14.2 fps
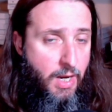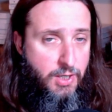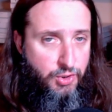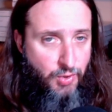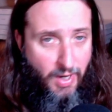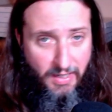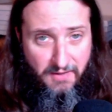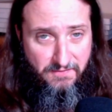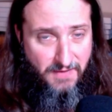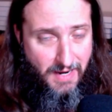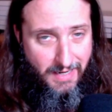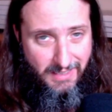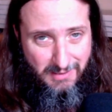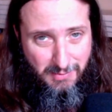Trying to
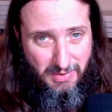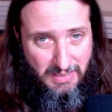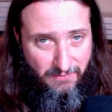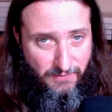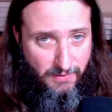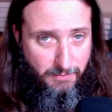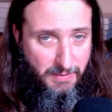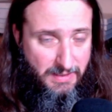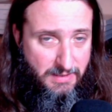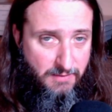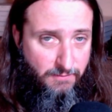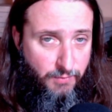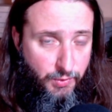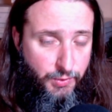find a specific piece of